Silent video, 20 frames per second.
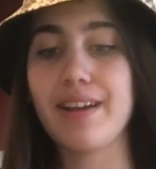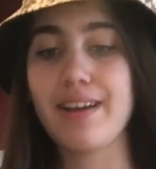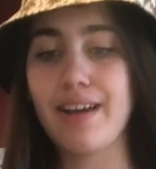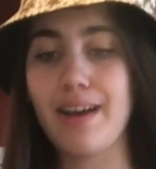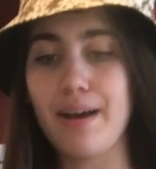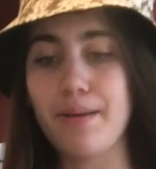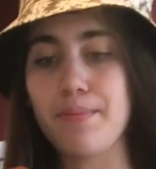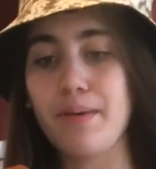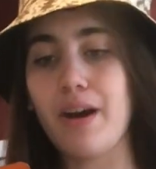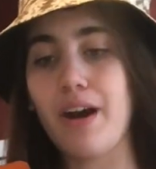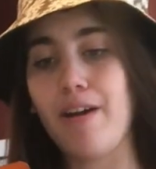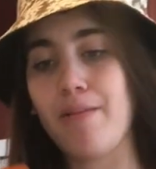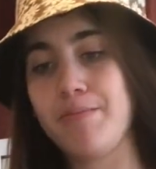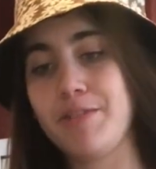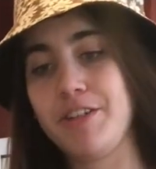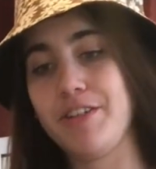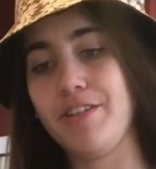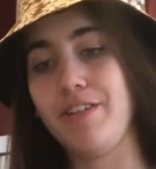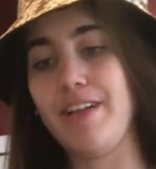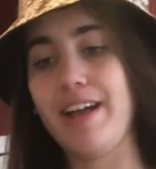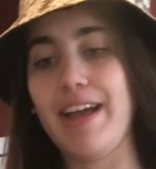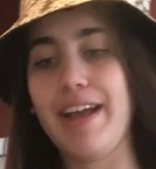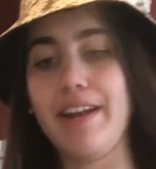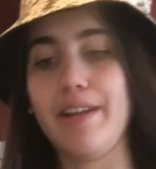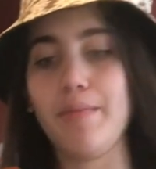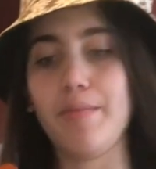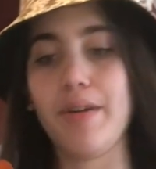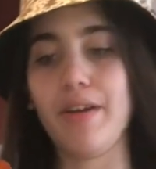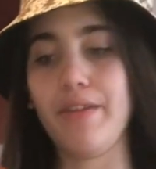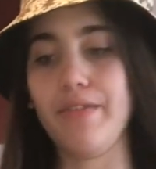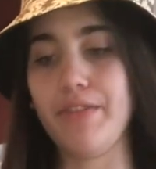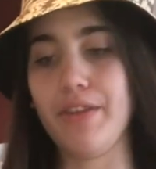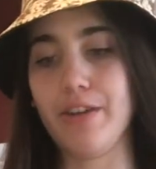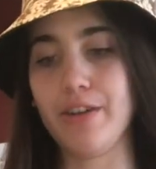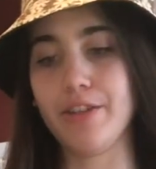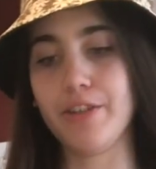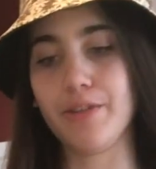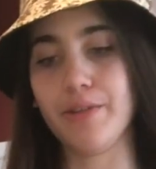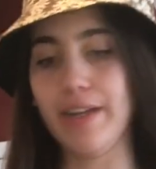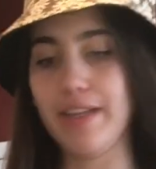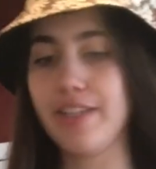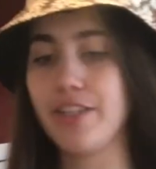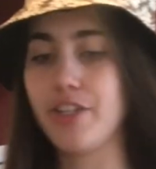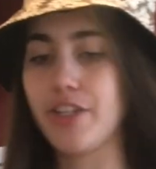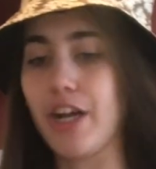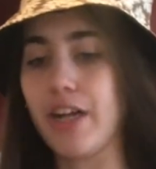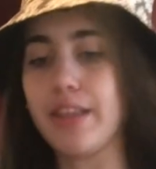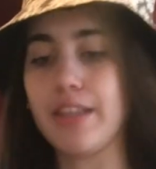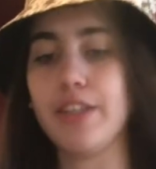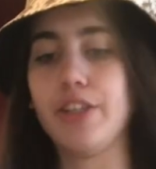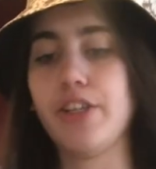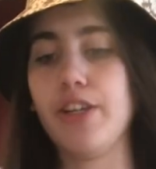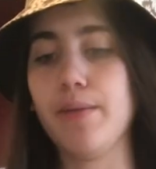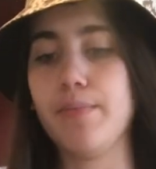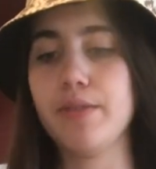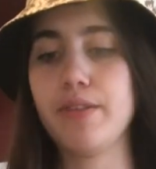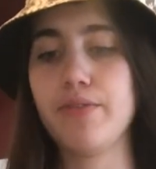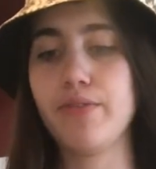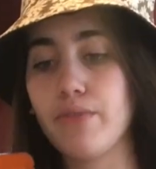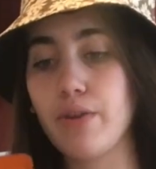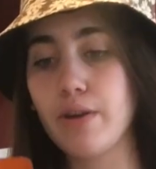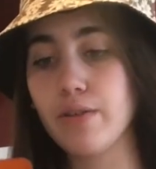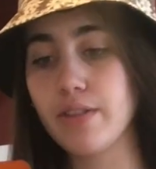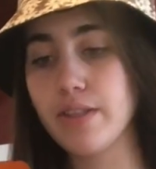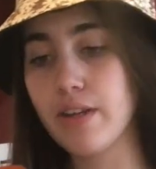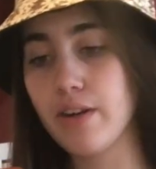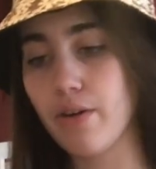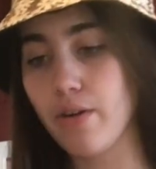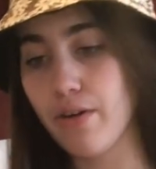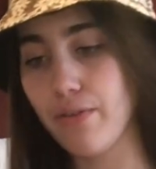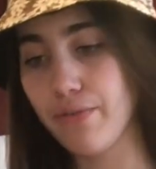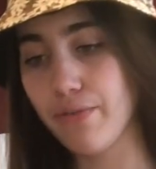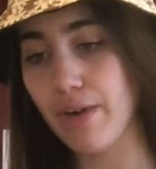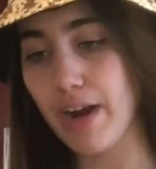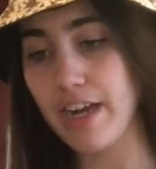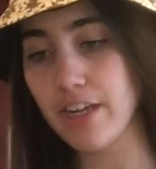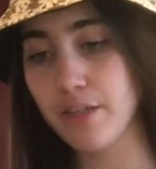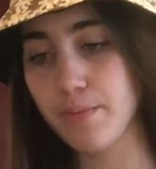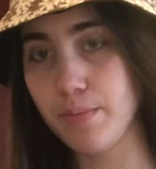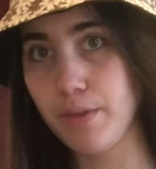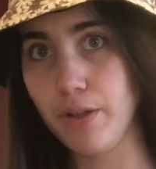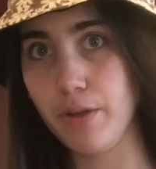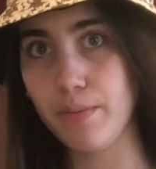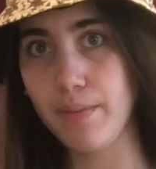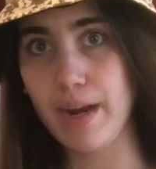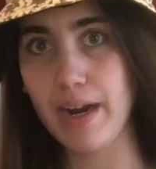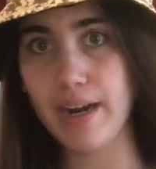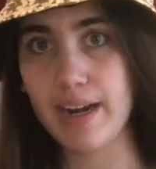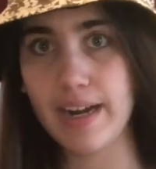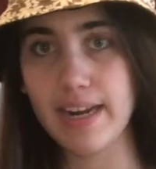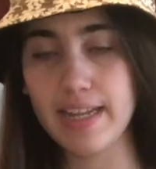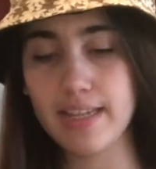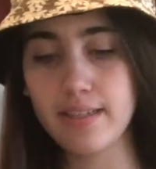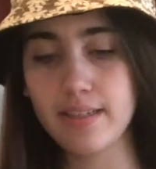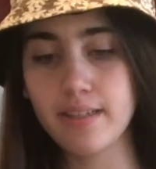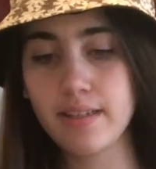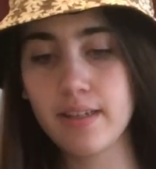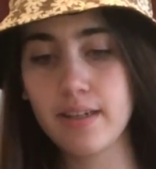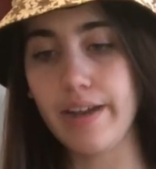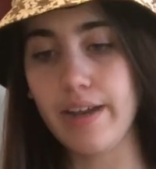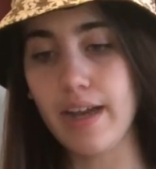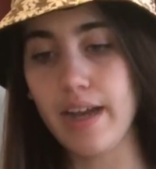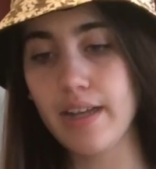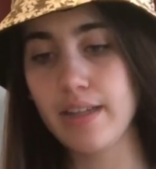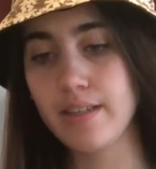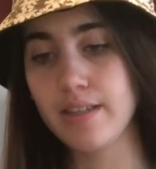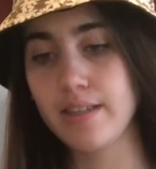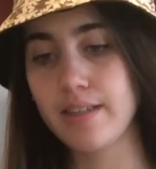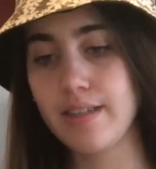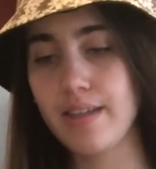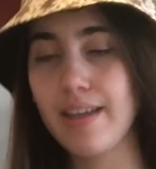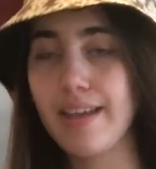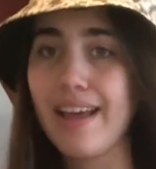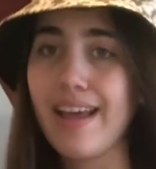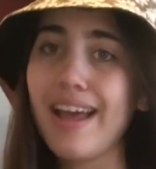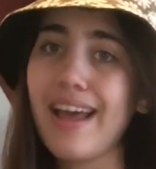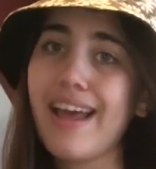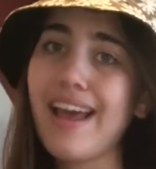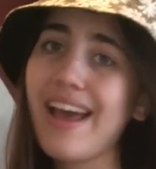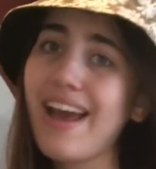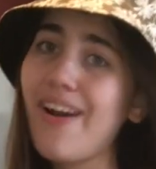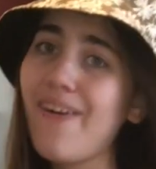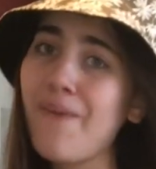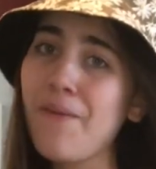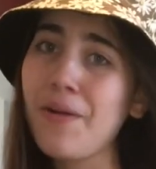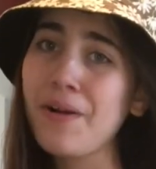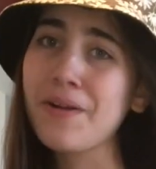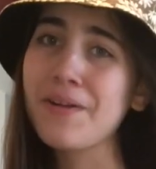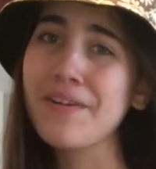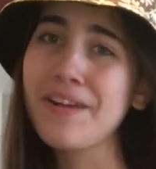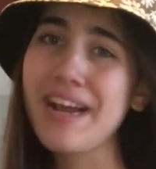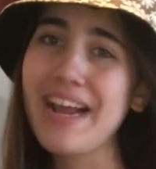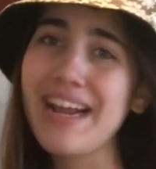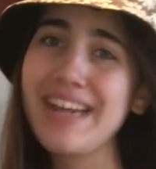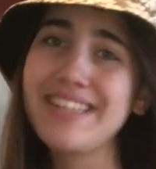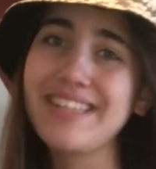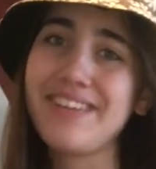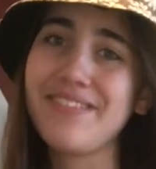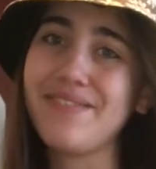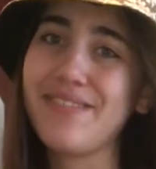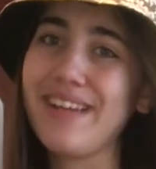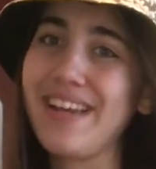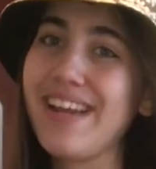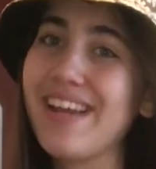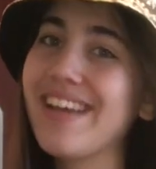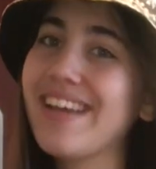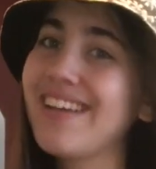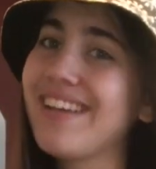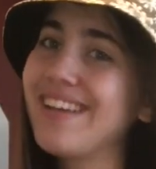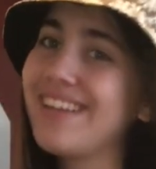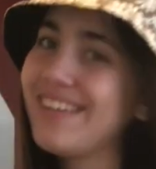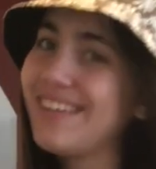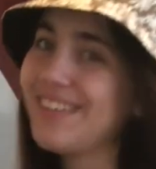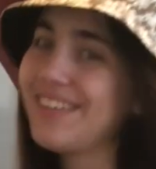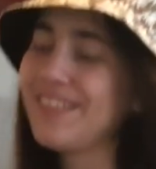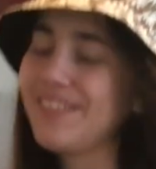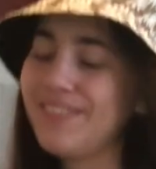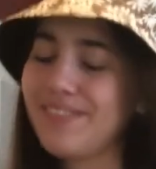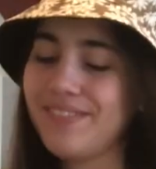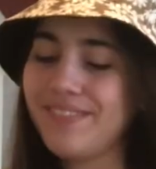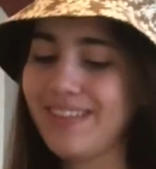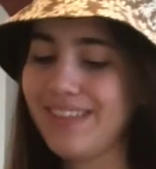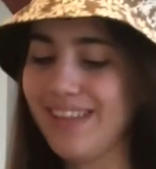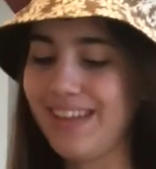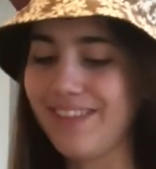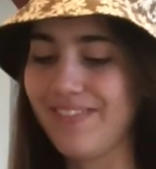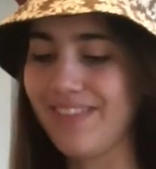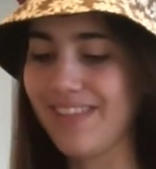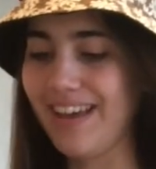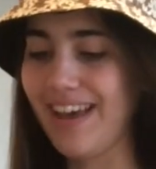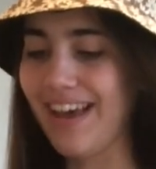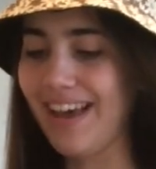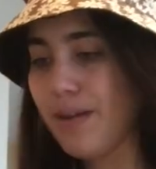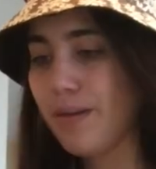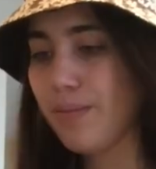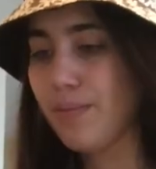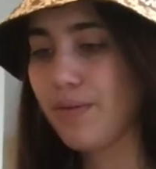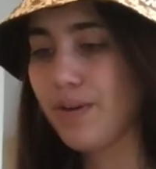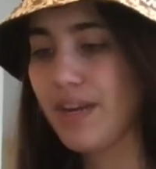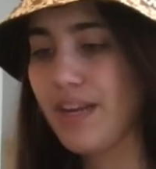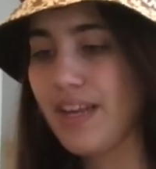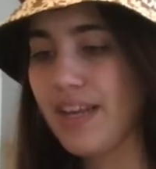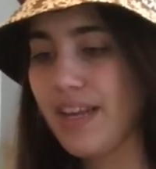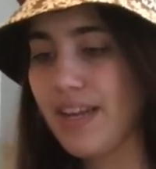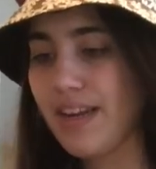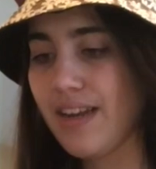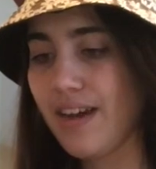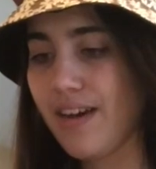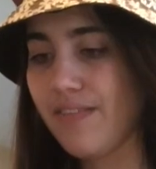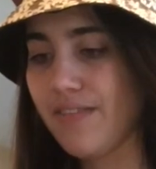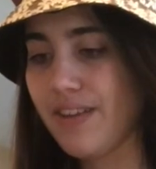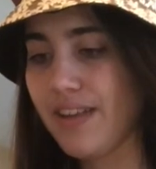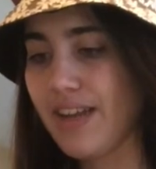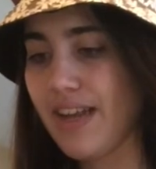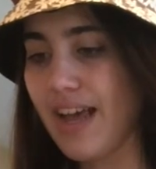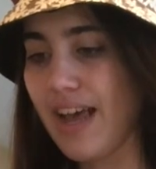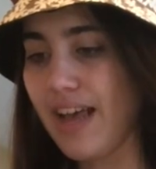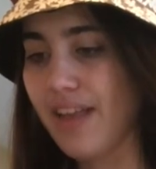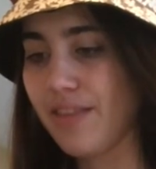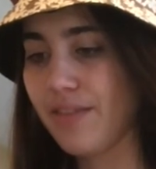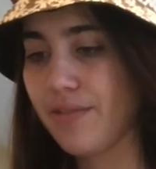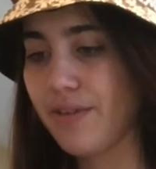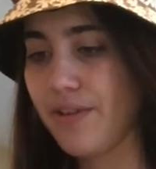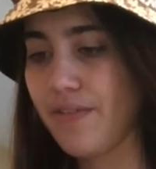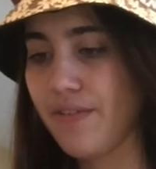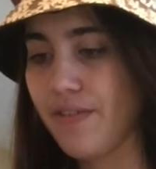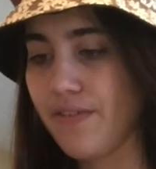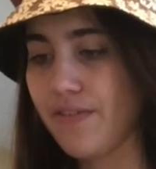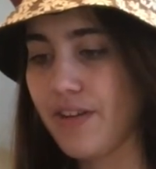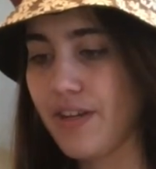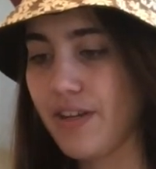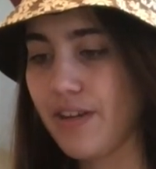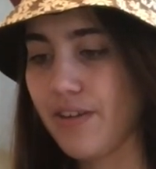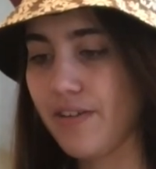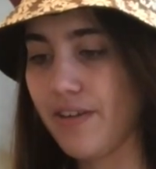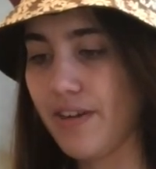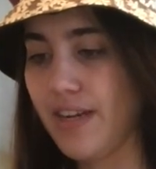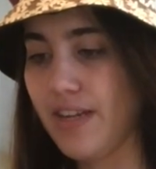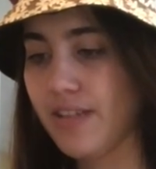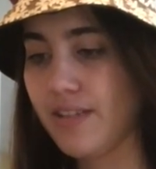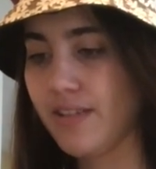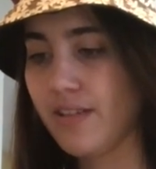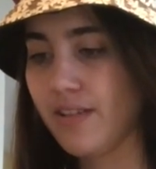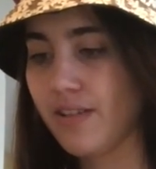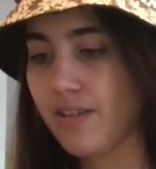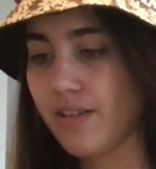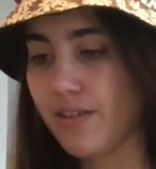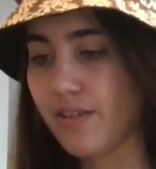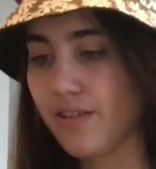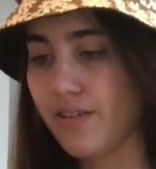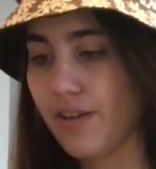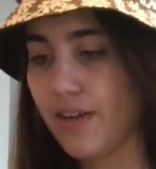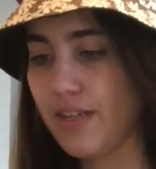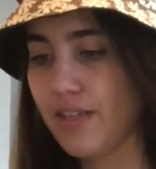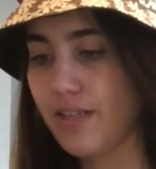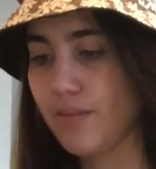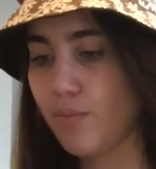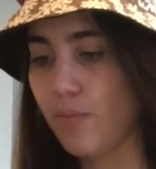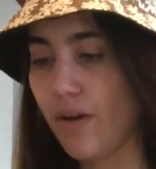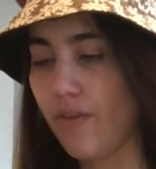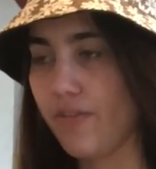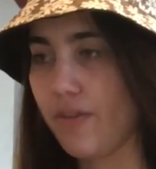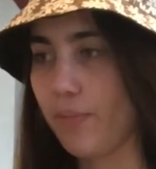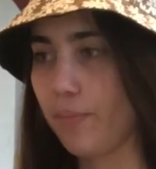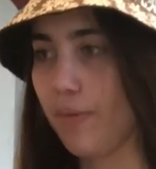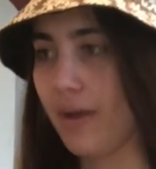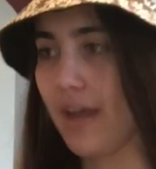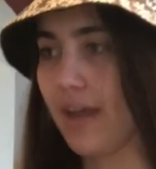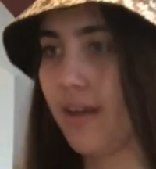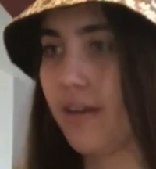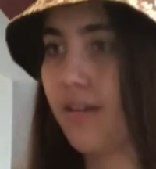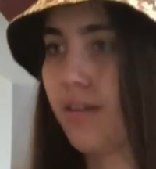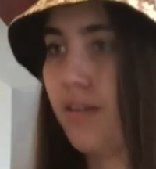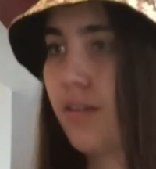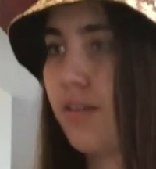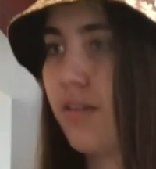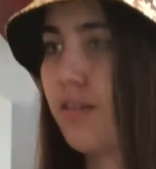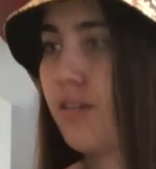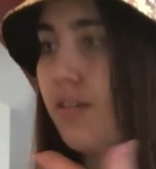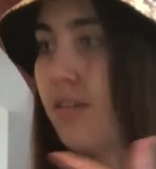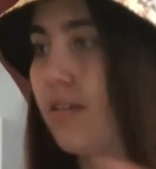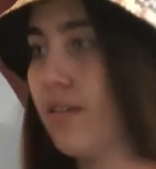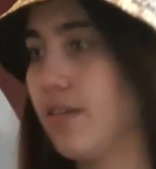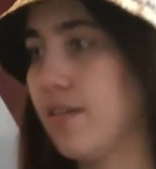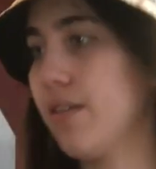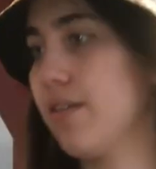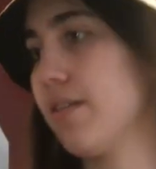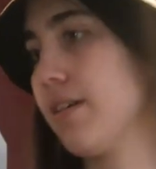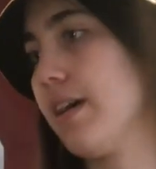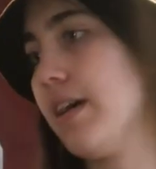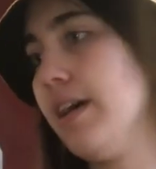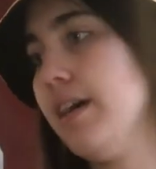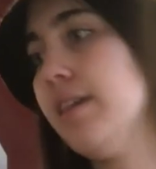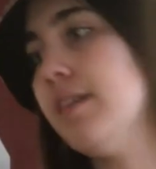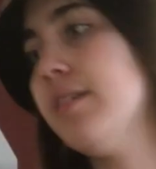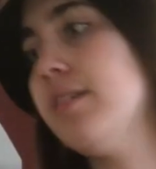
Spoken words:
cup optional item of your choice, chocolate chips, frozen or fresh blueberries, nuts, or creativity. We love that. Preheat oven at 350 degrees. Grease muffin pan. Okay.